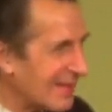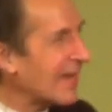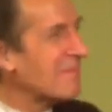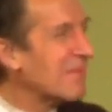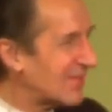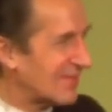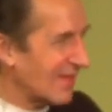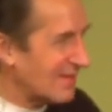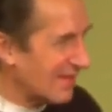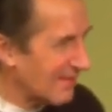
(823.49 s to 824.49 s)
They missed
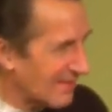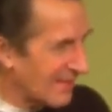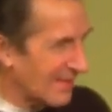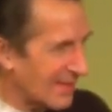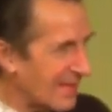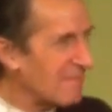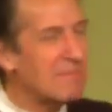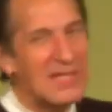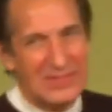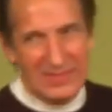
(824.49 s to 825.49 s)
it. They
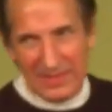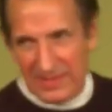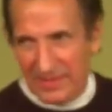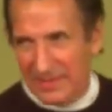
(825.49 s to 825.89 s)
missed it